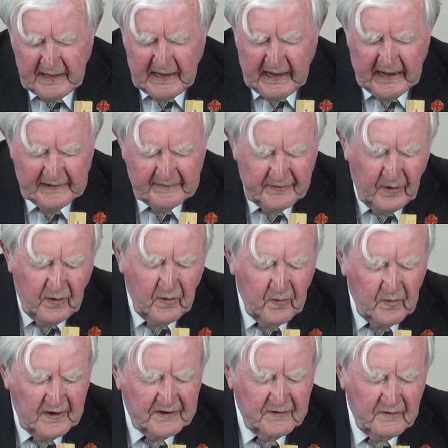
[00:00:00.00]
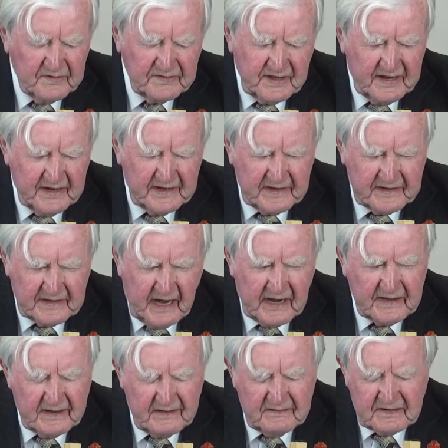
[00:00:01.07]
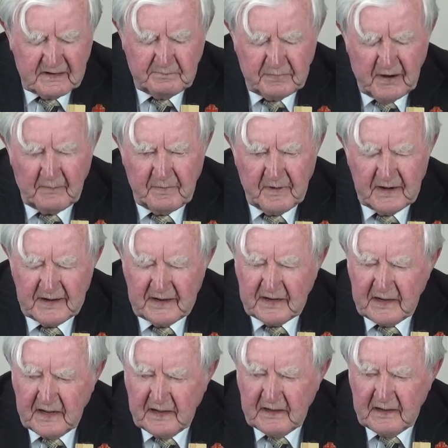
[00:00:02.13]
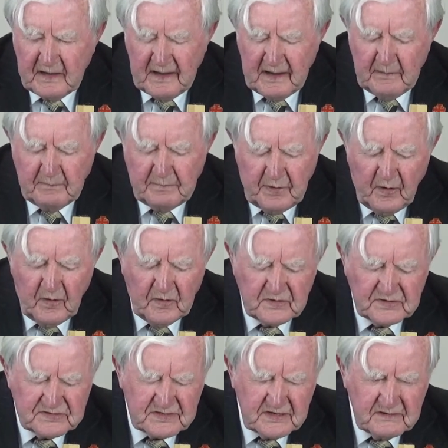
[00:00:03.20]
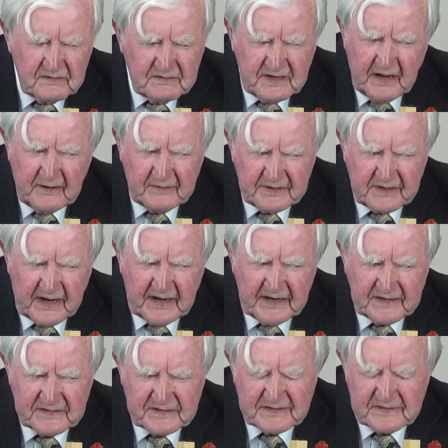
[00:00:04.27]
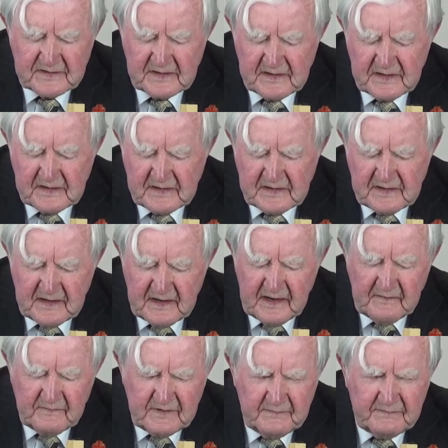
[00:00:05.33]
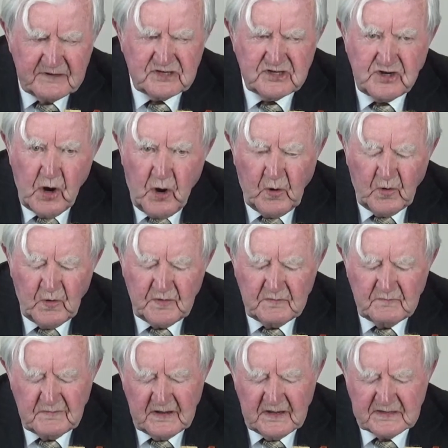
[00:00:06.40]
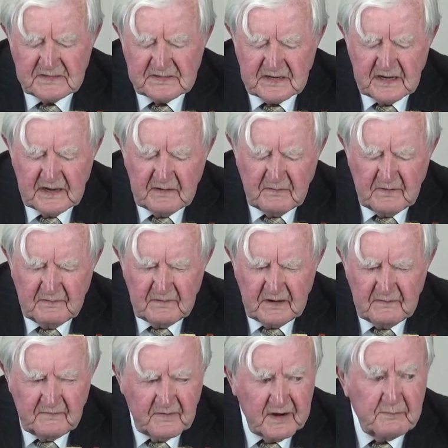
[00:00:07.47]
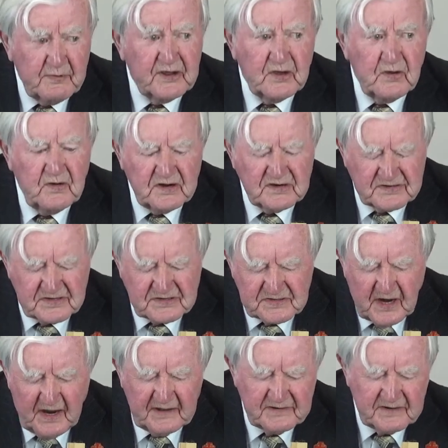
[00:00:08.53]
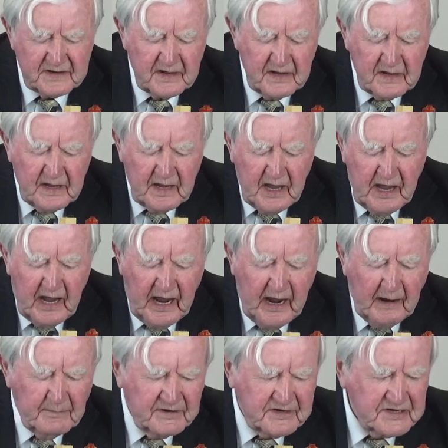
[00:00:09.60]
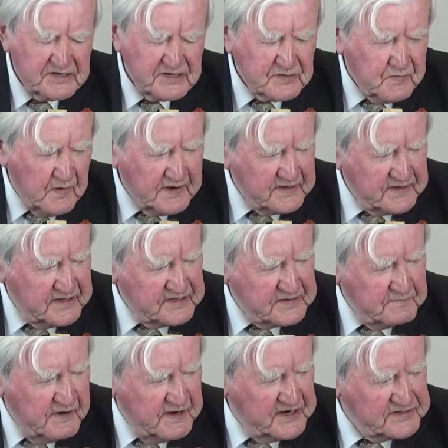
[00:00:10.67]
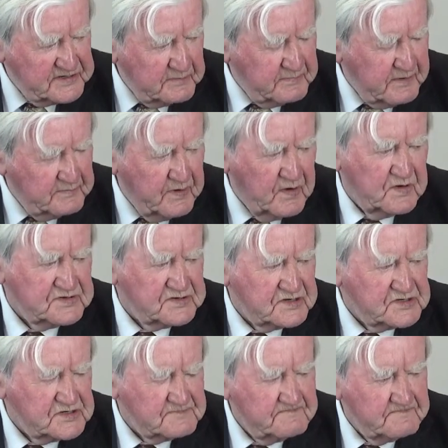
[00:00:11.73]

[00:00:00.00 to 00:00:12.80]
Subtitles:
And though I don't think that's properly imposed nowadays, even if it's known, we're in a very peculiar society. But this is what this minister proposes.